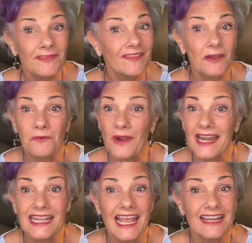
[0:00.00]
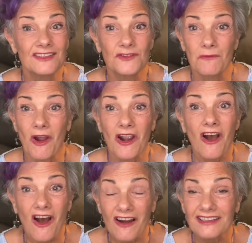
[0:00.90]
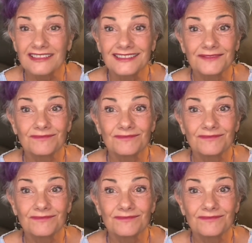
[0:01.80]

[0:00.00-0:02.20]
that radiates from our hearts,